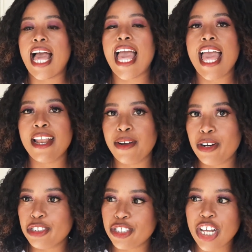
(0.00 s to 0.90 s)
and
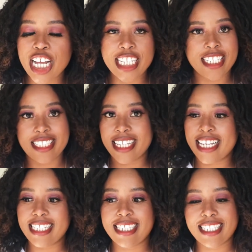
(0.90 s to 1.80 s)
also it doesn't
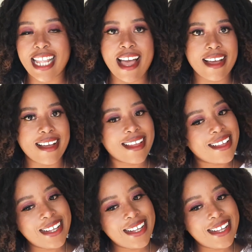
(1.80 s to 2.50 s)
get stuck